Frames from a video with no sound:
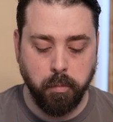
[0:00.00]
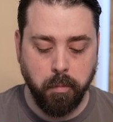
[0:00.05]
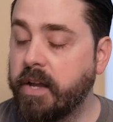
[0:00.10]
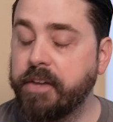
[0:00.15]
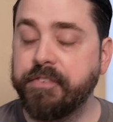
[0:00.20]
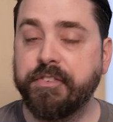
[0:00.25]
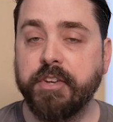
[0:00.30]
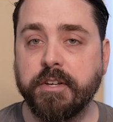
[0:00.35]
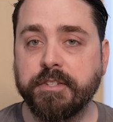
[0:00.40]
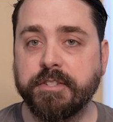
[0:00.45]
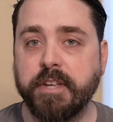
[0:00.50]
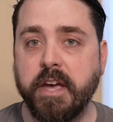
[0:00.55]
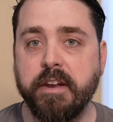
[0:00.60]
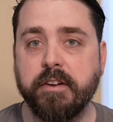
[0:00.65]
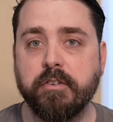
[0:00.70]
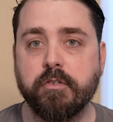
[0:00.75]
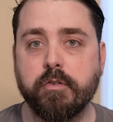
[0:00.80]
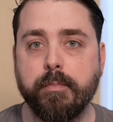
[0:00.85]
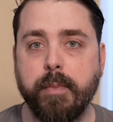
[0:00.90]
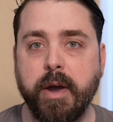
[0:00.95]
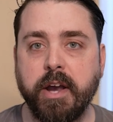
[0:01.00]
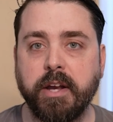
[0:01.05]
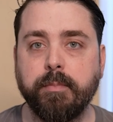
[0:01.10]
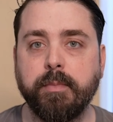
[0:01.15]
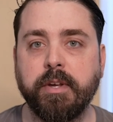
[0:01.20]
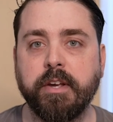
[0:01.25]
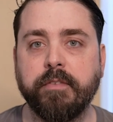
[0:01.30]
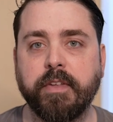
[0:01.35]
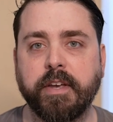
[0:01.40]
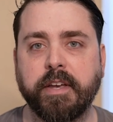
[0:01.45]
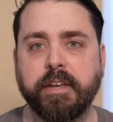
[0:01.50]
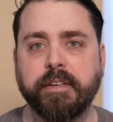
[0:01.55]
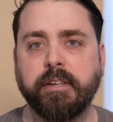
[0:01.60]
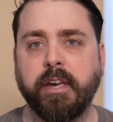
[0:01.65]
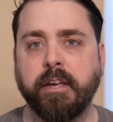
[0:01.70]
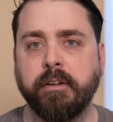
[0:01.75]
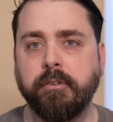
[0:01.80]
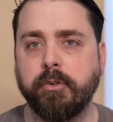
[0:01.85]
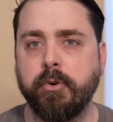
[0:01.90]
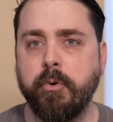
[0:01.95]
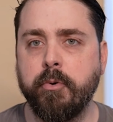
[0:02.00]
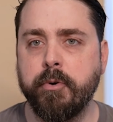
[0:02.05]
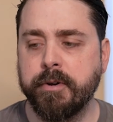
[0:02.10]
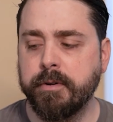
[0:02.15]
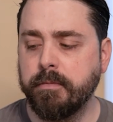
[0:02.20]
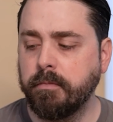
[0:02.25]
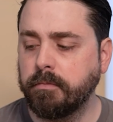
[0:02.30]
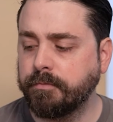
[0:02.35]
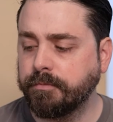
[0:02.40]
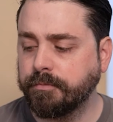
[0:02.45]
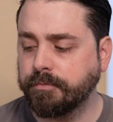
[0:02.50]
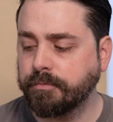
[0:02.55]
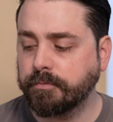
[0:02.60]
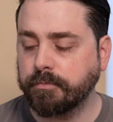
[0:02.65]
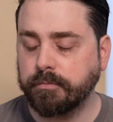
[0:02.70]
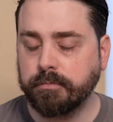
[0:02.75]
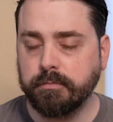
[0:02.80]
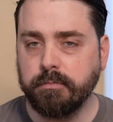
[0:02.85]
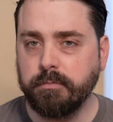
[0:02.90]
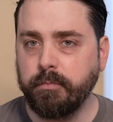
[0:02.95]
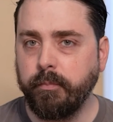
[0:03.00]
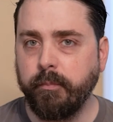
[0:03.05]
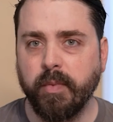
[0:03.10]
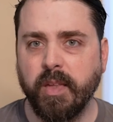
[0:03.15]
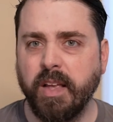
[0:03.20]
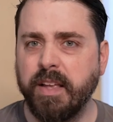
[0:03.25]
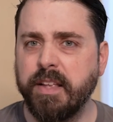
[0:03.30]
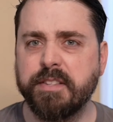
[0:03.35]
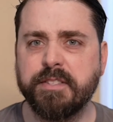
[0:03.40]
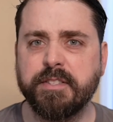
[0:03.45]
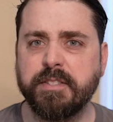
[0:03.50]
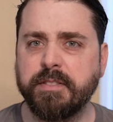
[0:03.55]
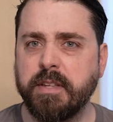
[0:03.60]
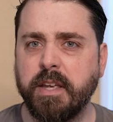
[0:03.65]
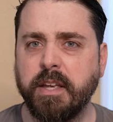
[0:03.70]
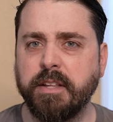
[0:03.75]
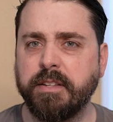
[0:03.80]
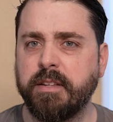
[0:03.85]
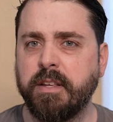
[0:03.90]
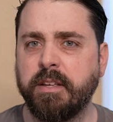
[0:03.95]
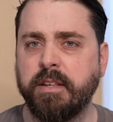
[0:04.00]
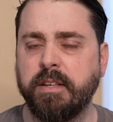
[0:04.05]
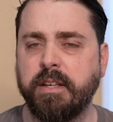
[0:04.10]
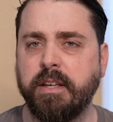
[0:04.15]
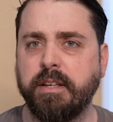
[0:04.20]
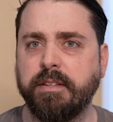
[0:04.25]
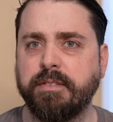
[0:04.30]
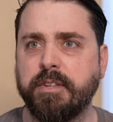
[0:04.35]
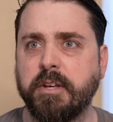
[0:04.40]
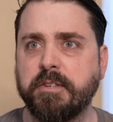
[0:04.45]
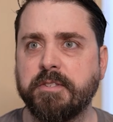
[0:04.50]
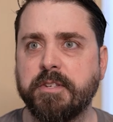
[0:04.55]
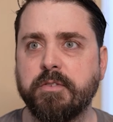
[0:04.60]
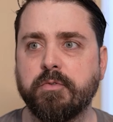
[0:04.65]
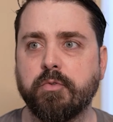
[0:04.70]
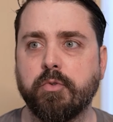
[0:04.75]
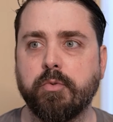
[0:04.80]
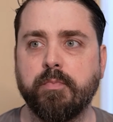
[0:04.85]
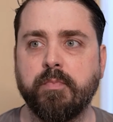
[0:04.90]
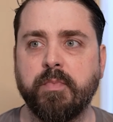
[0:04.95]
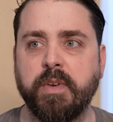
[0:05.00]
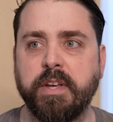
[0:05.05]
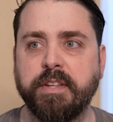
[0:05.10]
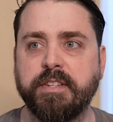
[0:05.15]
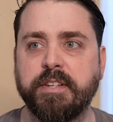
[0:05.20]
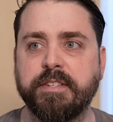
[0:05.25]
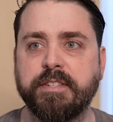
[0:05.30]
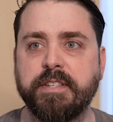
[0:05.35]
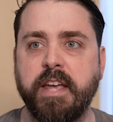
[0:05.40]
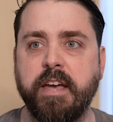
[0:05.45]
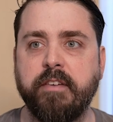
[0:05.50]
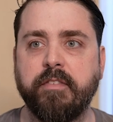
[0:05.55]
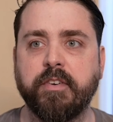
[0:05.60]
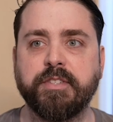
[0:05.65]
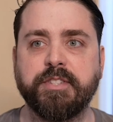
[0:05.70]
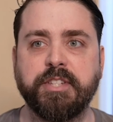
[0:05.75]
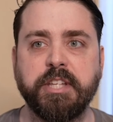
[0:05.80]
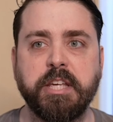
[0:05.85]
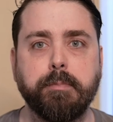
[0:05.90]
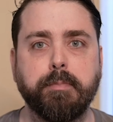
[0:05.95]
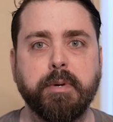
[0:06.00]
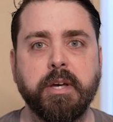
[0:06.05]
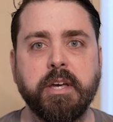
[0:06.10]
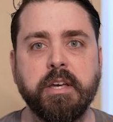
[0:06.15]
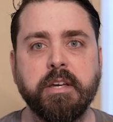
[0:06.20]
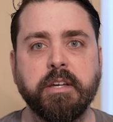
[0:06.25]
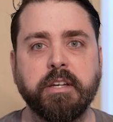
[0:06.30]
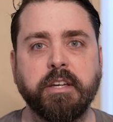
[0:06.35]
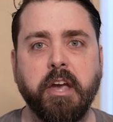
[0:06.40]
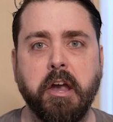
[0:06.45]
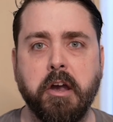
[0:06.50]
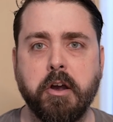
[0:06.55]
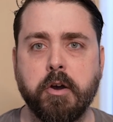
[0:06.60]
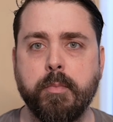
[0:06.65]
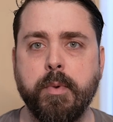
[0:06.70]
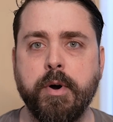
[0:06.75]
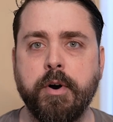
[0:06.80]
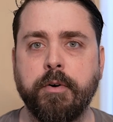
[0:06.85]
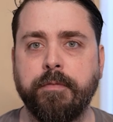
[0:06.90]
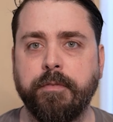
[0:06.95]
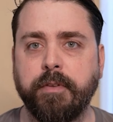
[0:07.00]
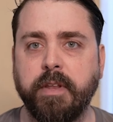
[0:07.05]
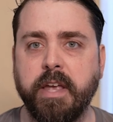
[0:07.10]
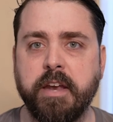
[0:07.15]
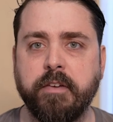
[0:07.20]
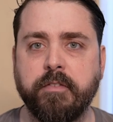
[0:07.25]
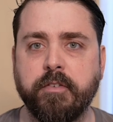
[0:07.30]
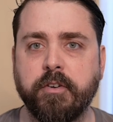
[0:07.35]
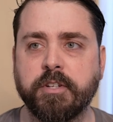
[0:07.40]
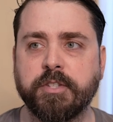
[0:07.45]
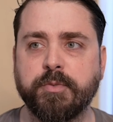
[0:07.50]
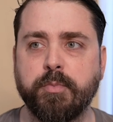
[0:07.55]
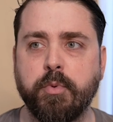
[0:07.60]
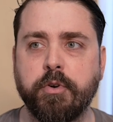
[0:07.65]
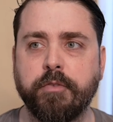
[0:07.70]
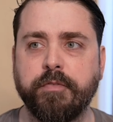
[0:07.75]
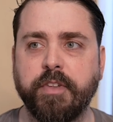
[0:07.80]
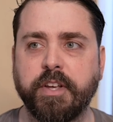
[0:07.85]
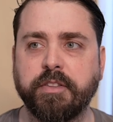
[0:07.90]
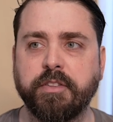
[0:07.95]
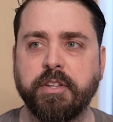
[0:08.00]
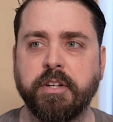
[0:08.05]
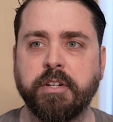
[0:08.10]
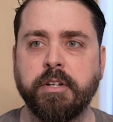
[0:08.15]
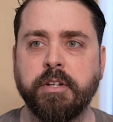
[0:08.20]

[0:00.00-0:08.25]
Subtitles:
It does kind of remind me of like a kettle corn. It doesn't have a deep caramel flavor. It's more of like